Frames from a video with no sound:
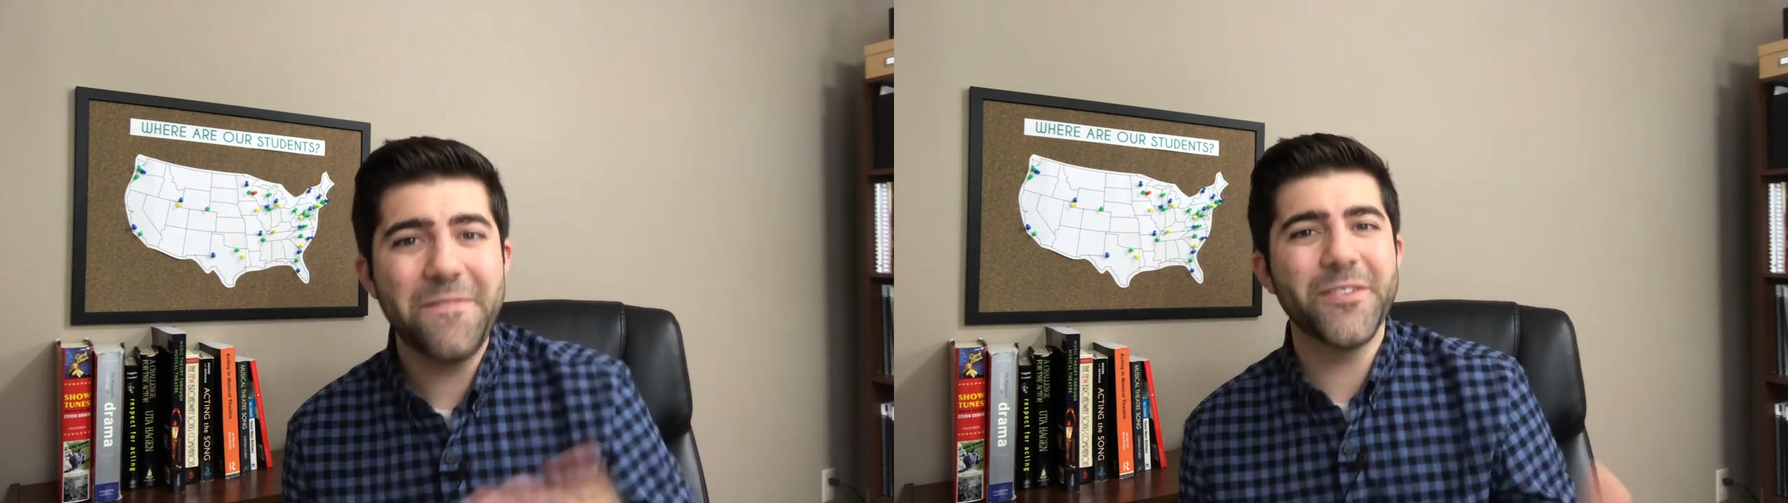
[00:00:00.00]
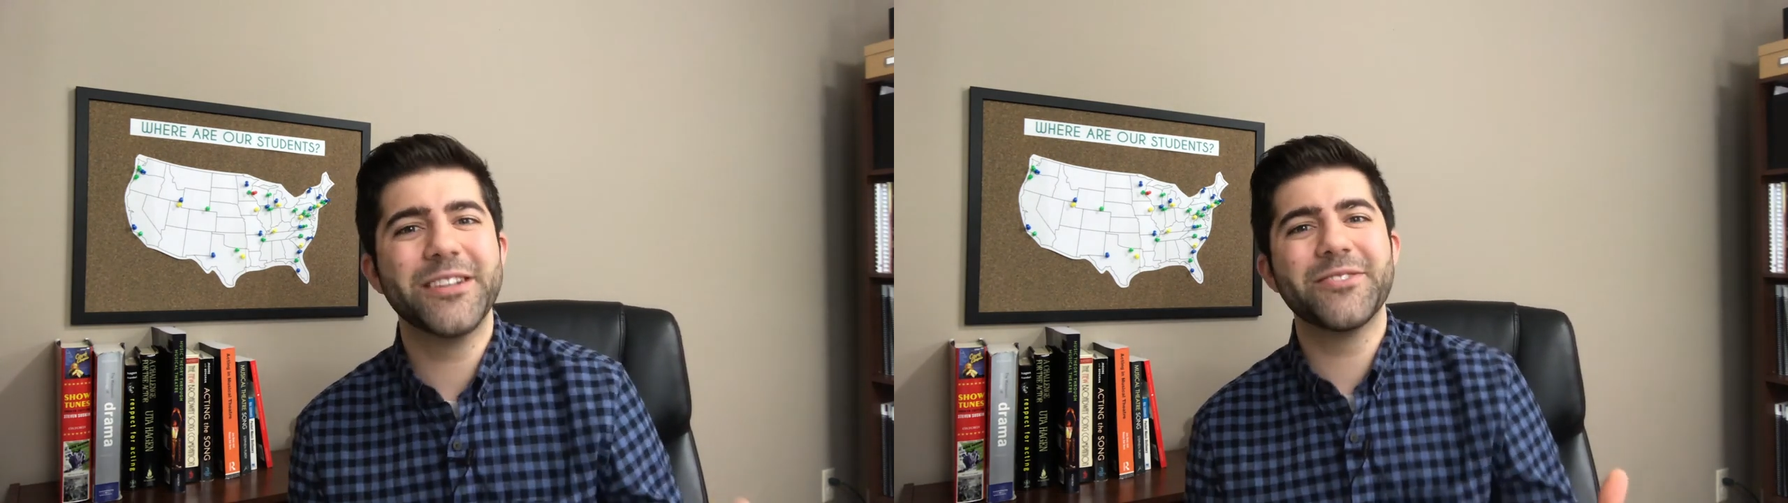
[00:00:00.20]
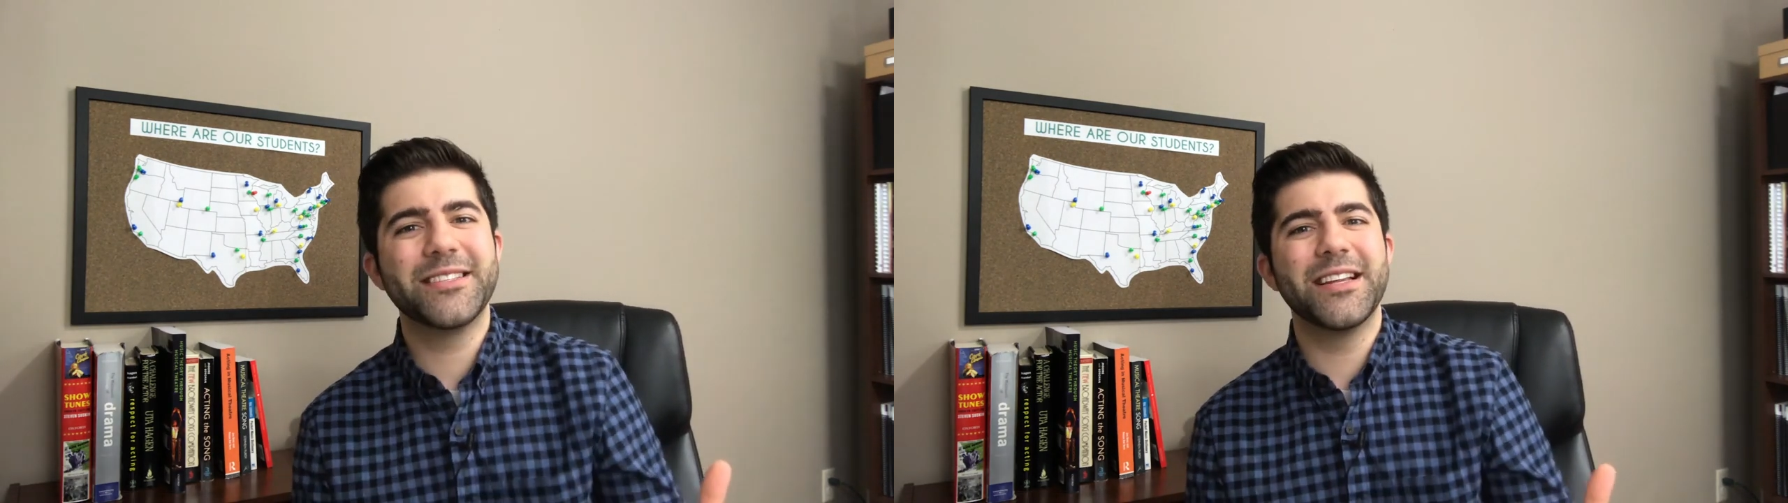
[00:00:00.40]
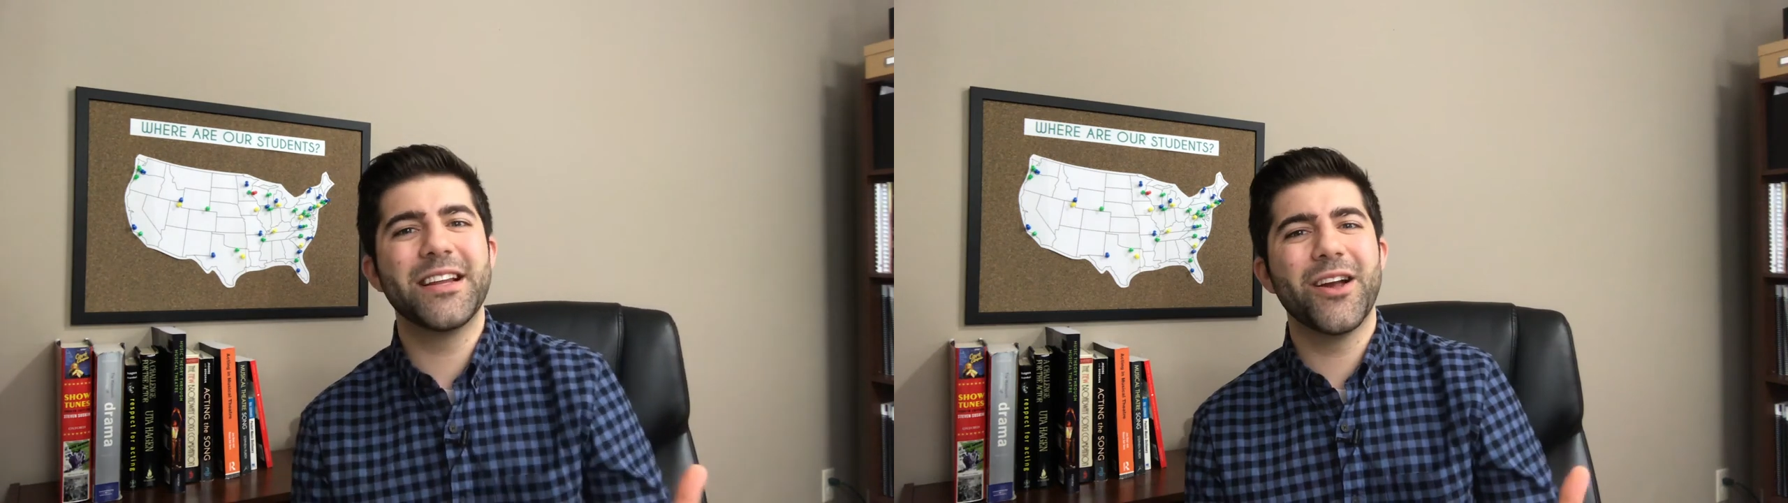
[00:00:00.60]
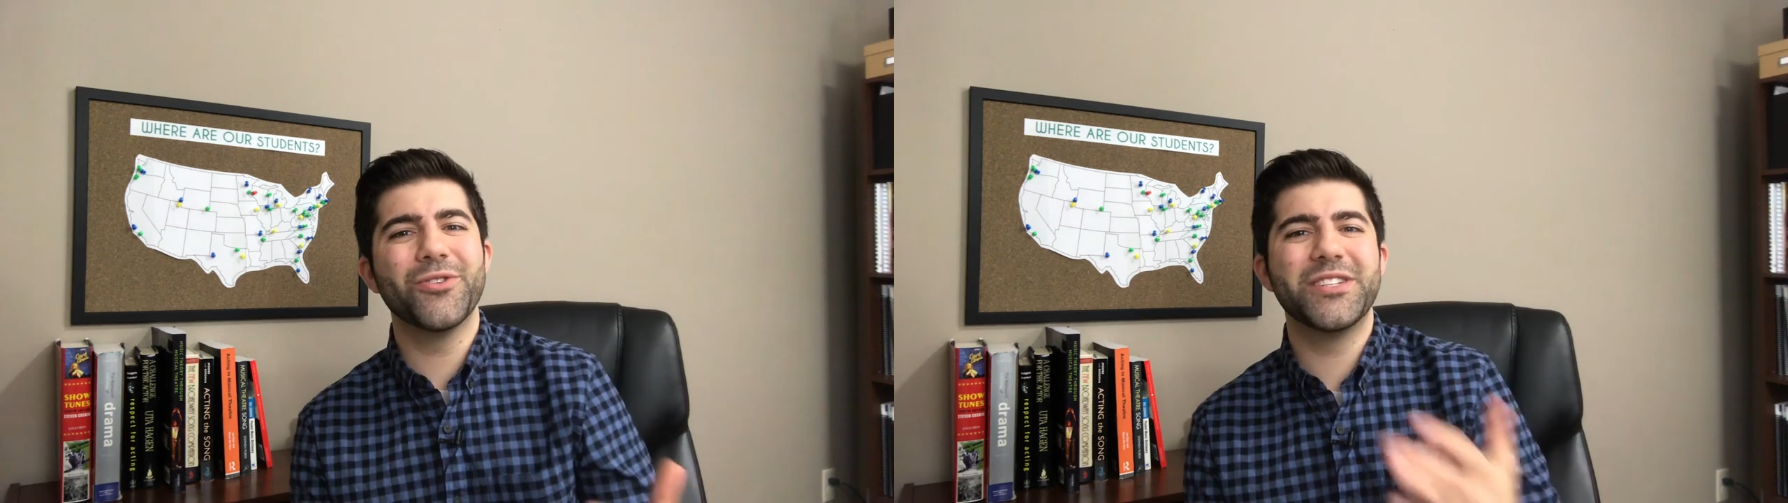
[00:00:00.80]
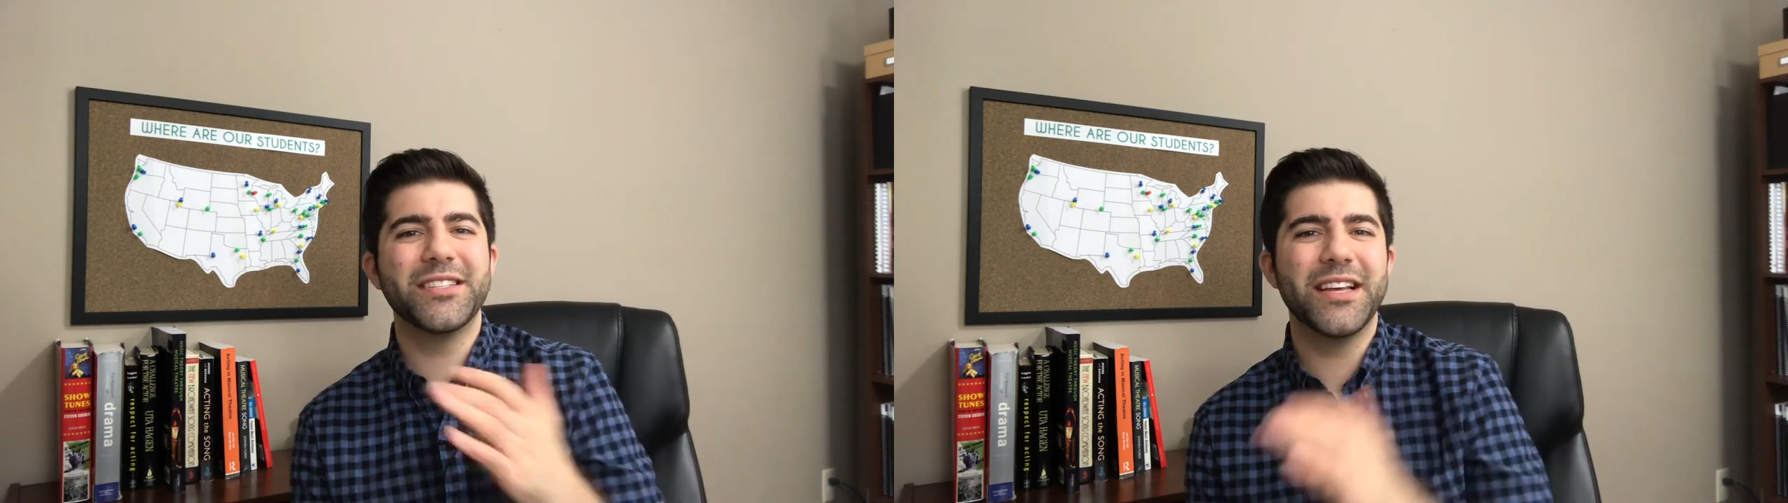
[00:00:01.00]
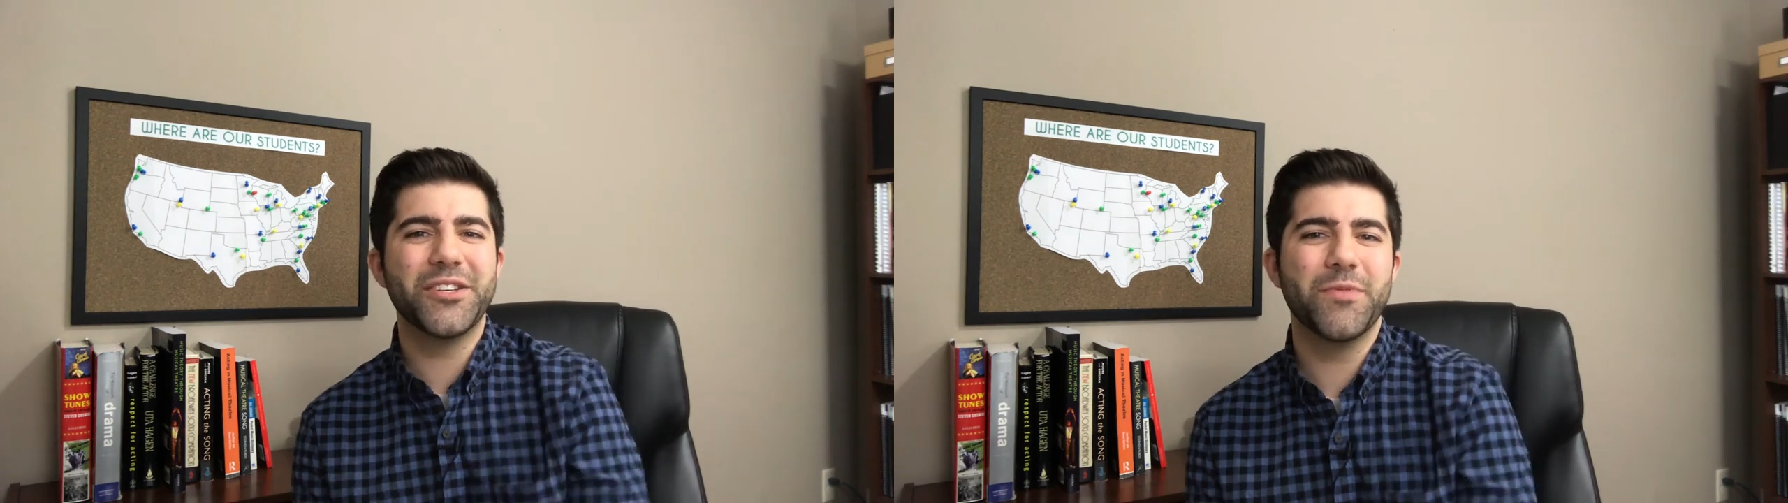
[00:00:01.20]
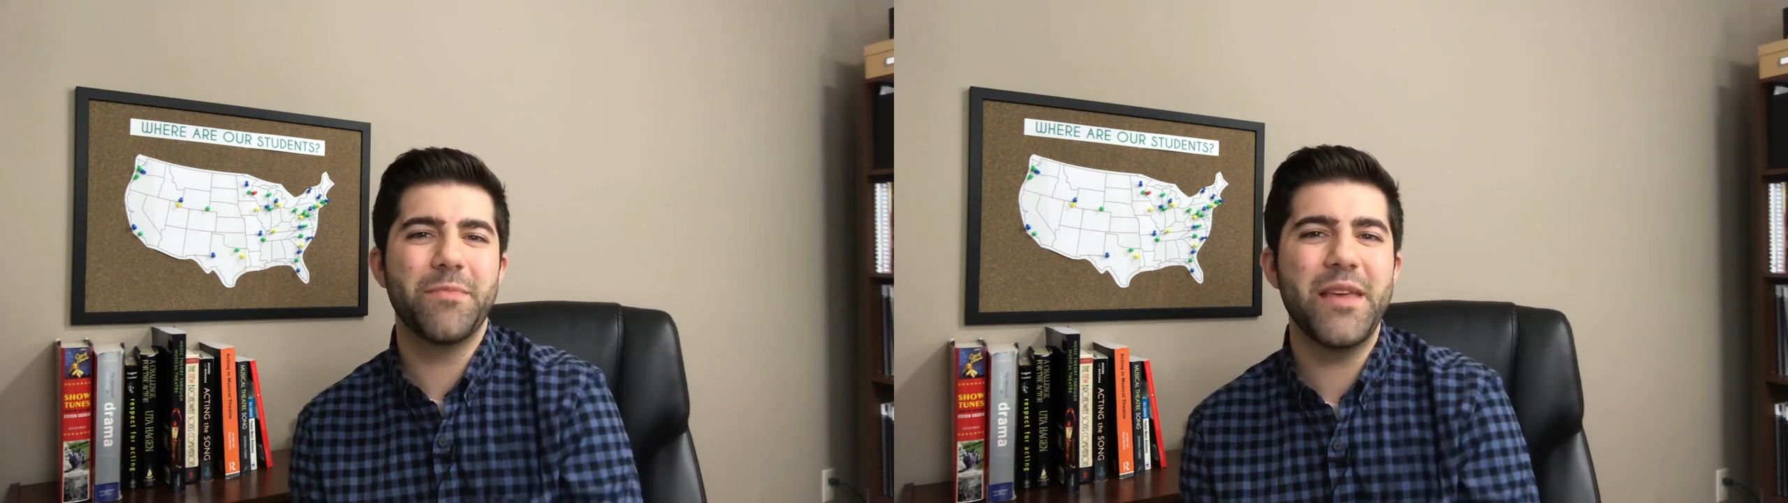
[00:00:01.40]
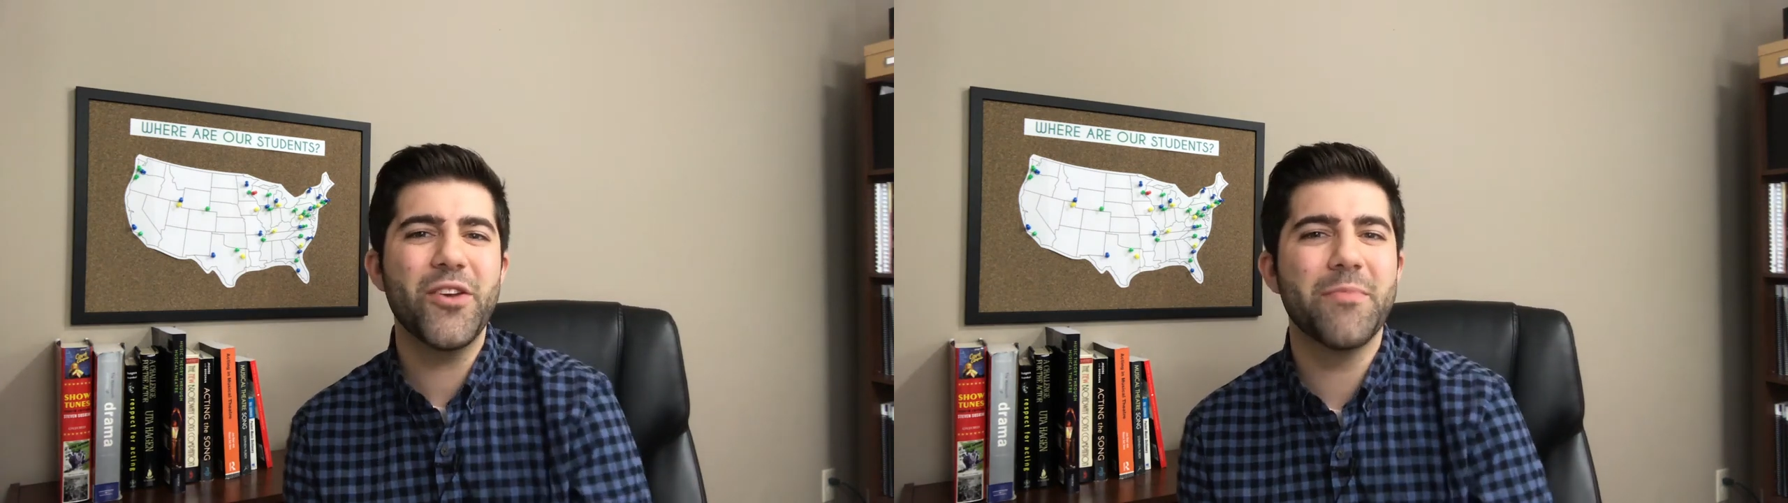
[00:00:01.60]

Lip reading: If you're interested in a coaching session with me,